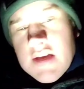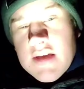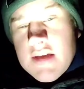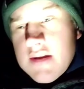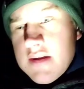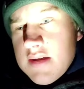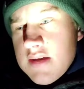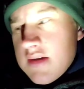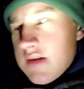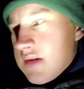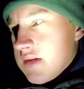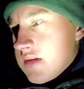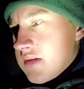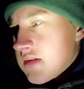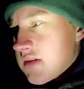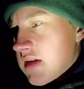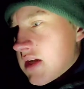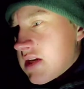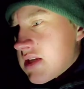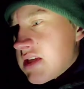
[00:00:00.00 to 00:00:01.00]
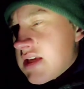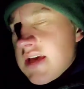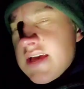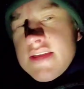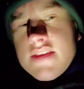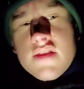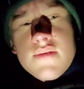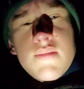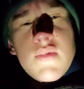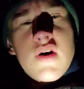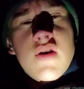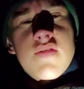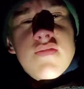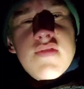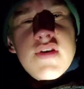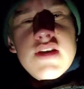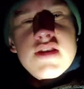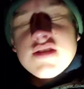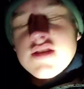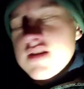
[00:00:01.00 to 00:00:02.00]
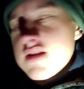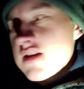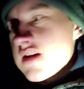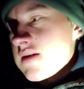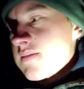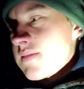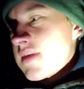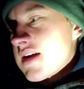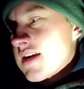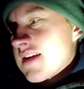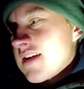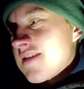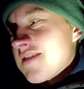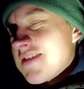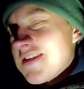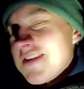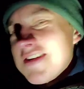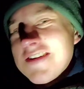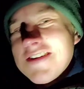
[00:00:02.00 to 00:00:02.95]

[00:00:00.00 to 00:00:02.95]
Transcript: and uh, kind of gain the motivation to come back out